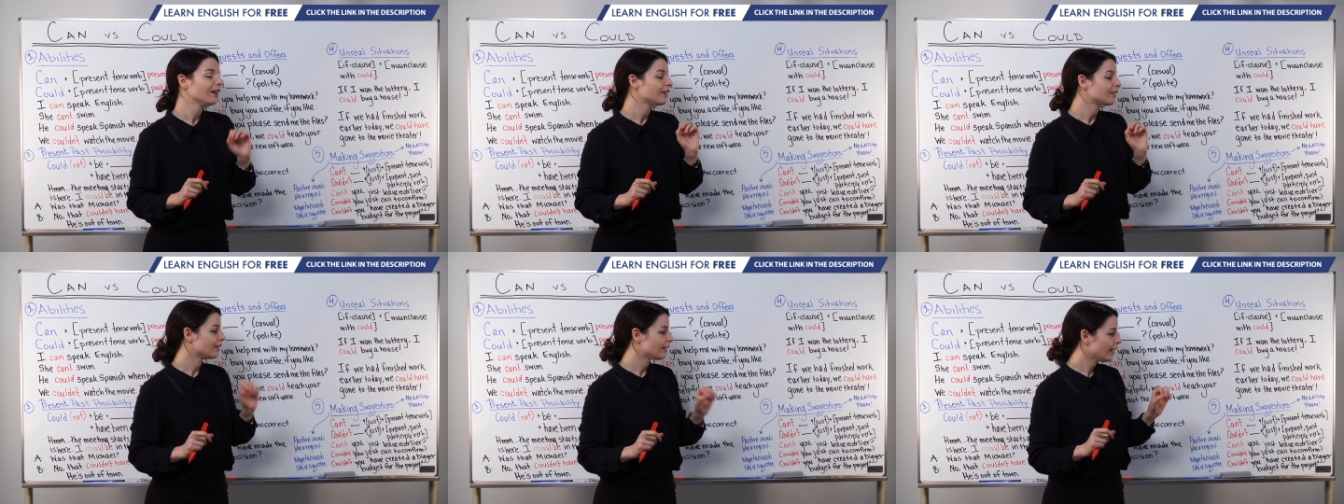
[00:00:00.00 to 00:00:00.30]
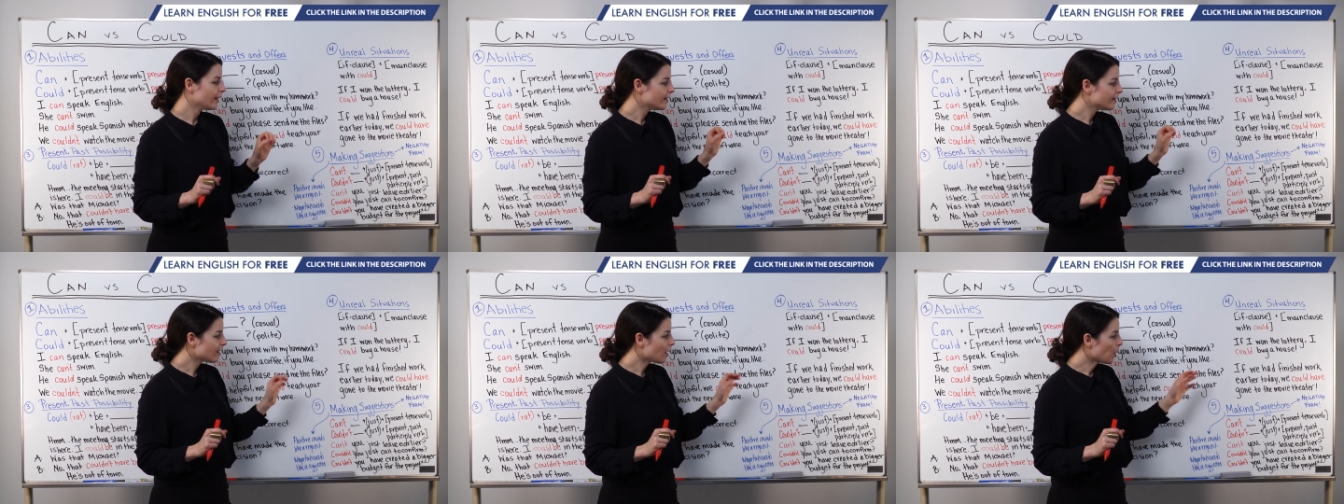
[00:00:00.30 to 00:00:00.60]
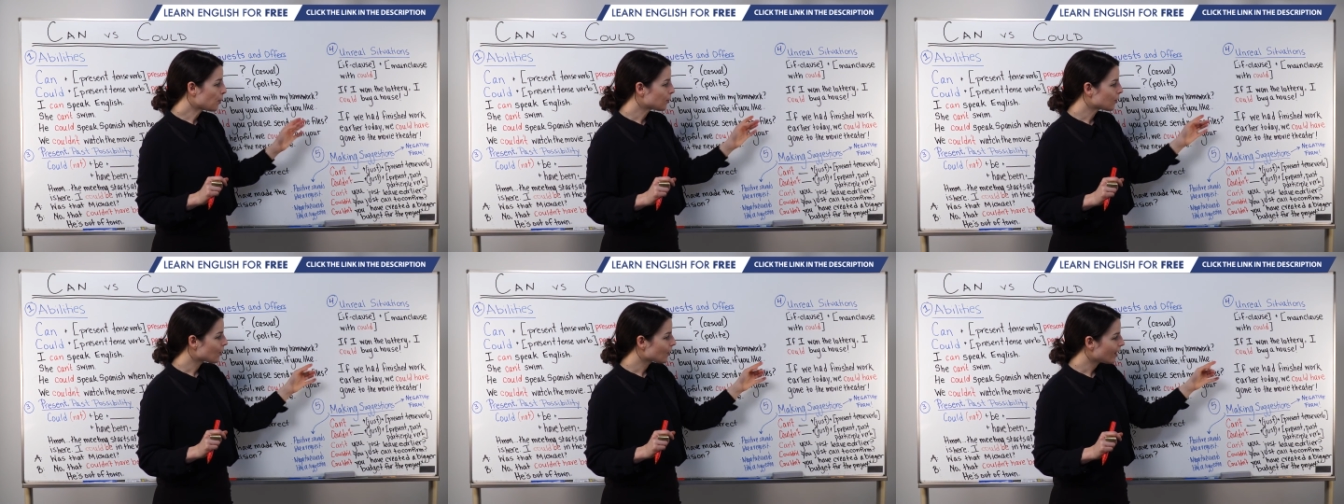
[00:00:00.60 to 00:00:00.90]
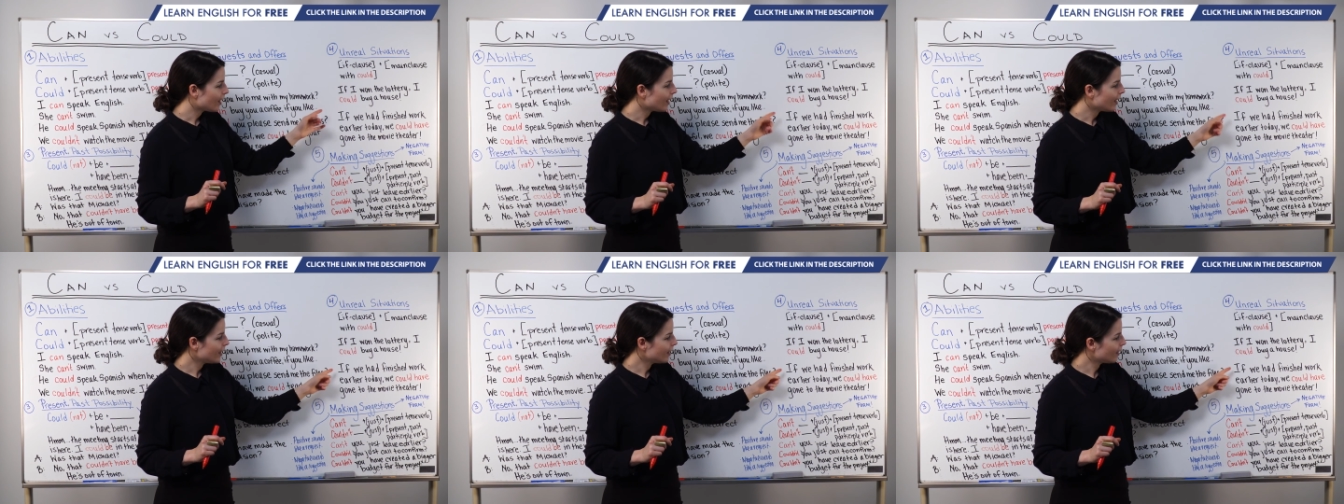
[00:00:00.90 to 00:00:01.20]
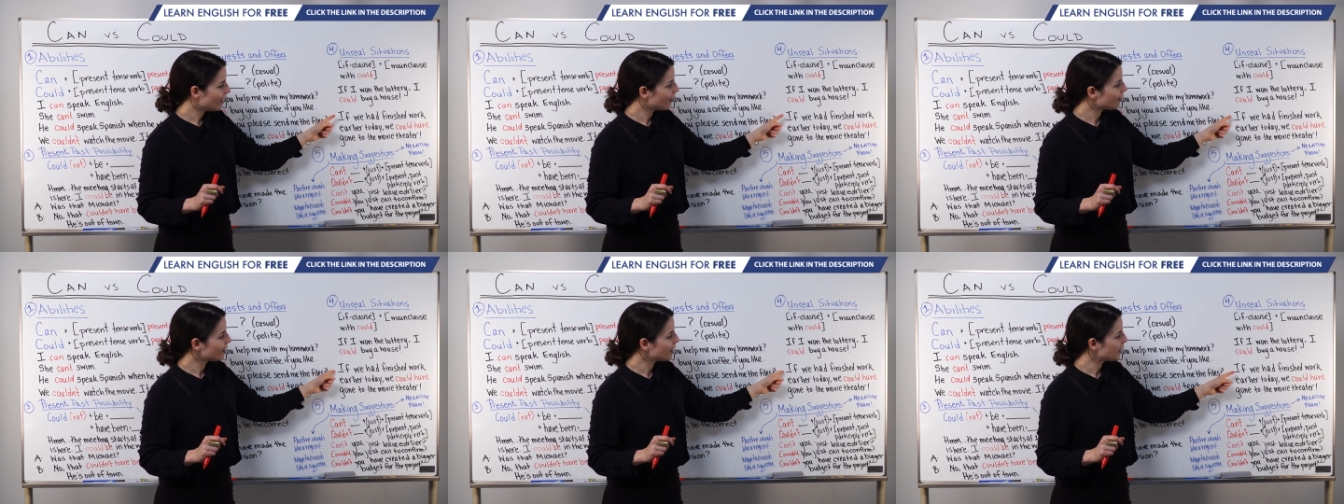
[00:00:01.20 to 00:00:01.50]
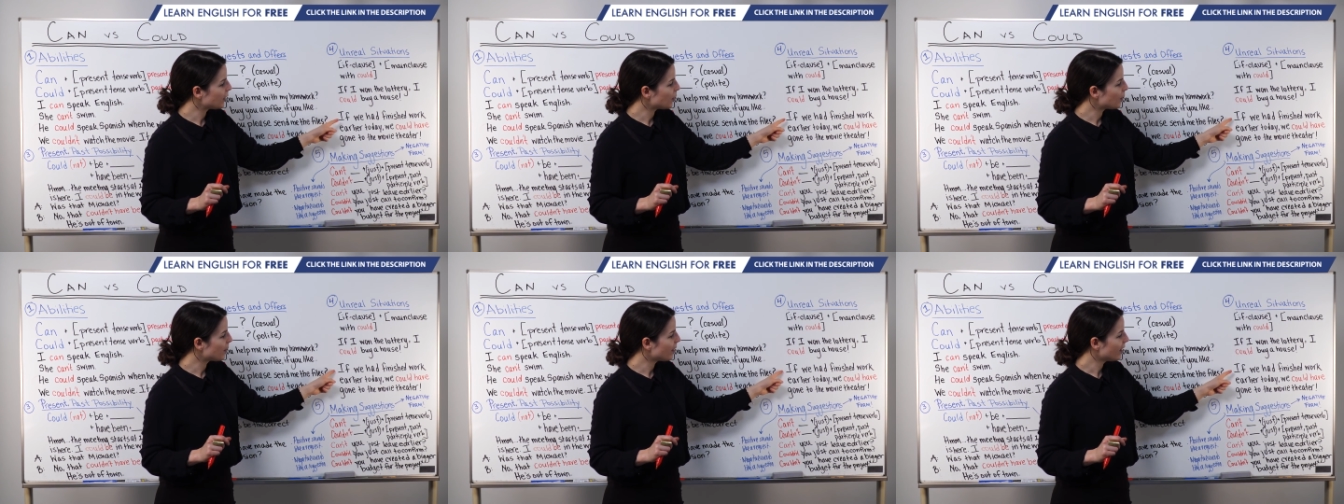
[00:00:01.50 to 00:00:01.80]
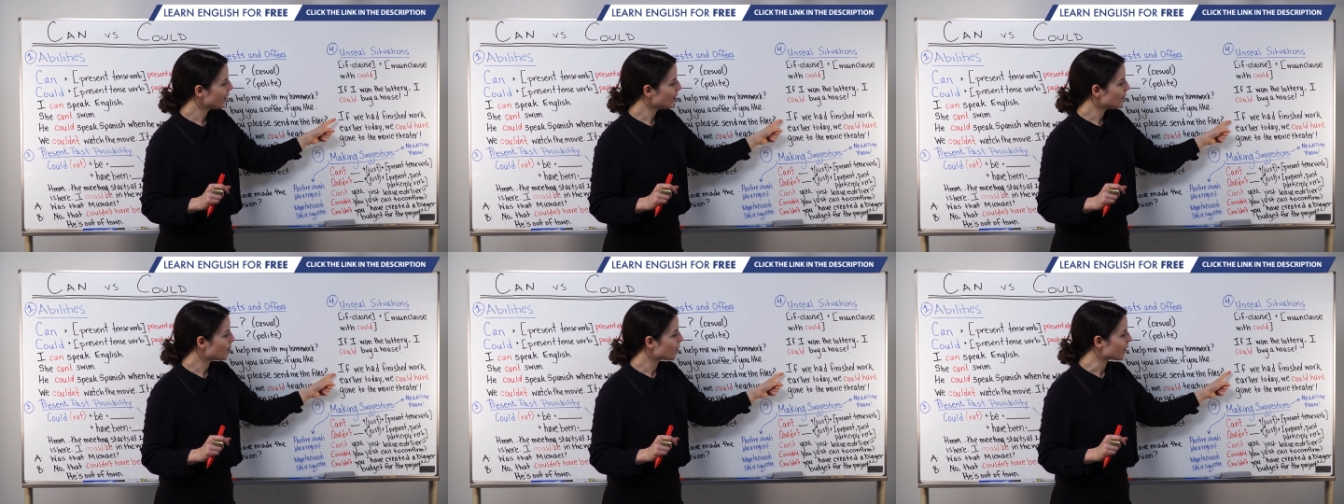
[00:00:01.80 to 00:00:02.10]
Let's upgrade a little
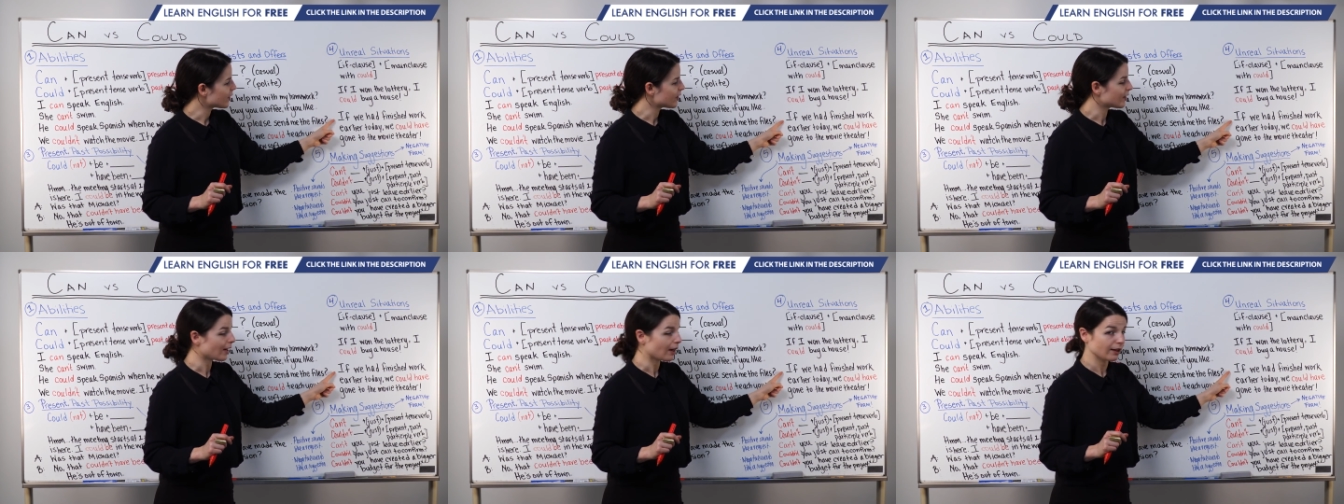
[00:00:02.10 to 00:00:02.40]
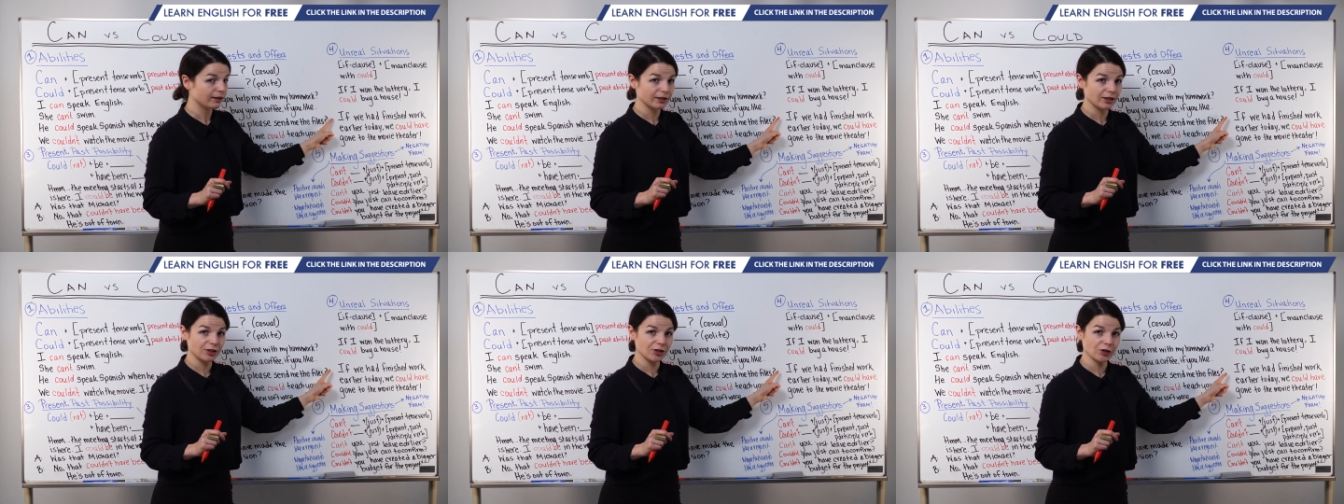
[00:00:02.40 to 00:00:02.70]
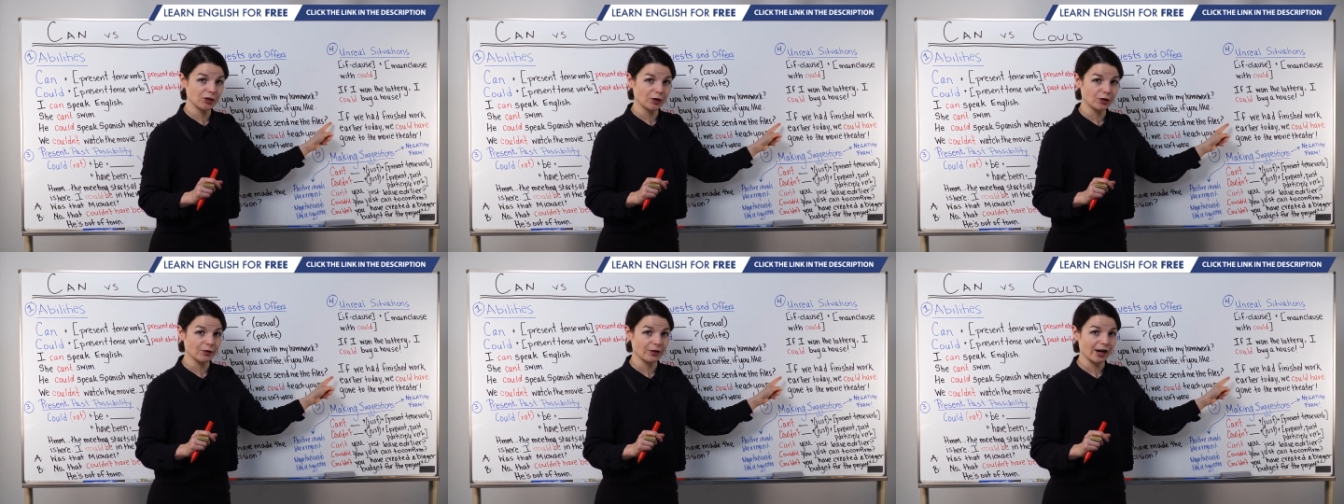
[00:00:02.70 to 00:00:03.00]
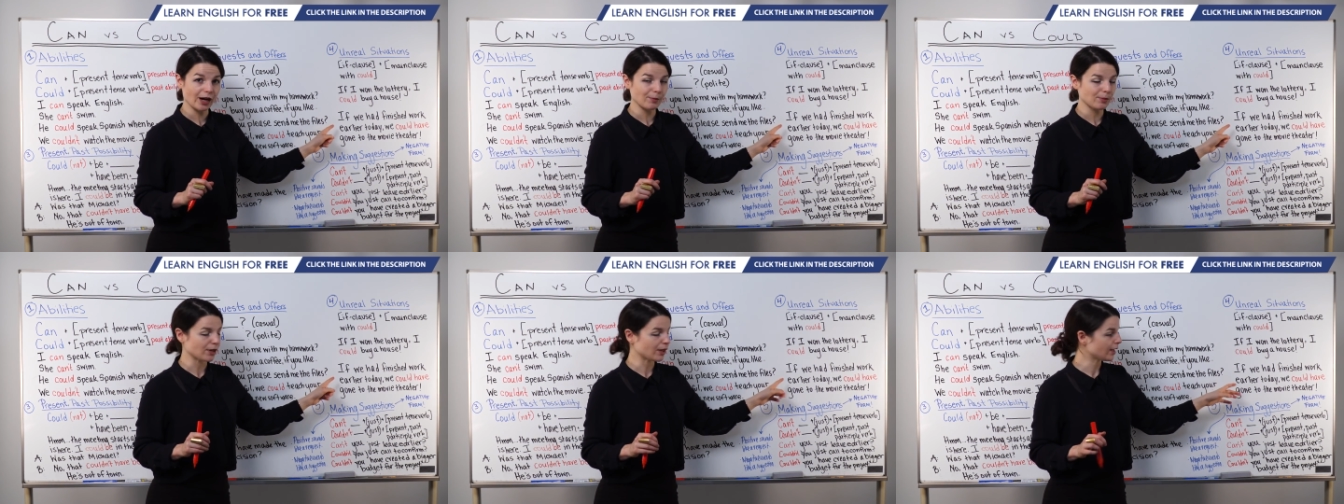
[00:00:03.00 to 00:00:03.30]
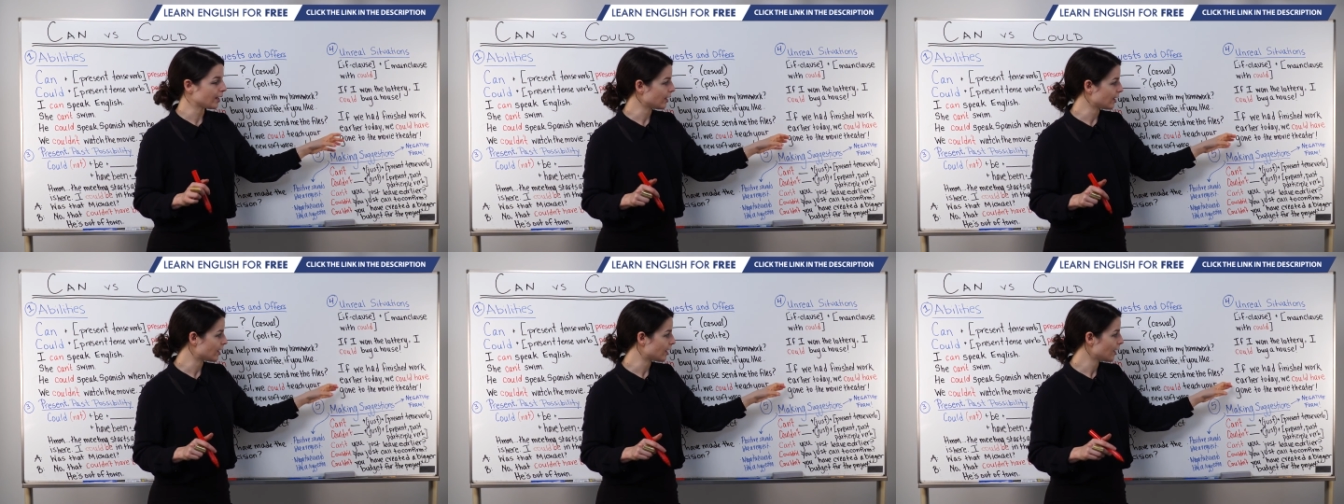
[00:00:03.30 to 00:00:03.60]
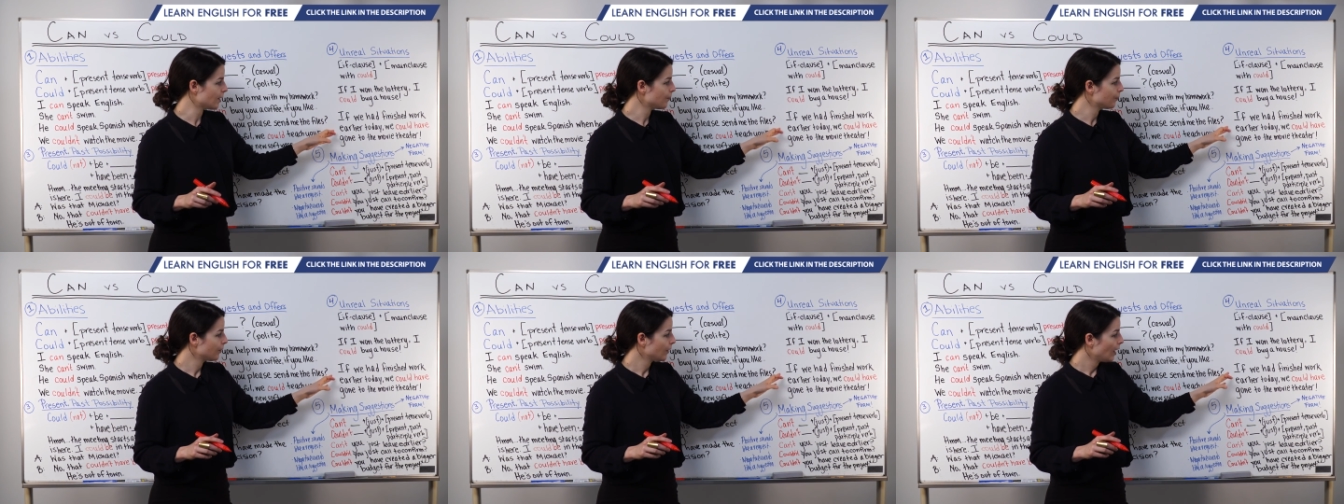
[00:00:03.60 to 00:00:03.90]
bit, more challenging grammar here.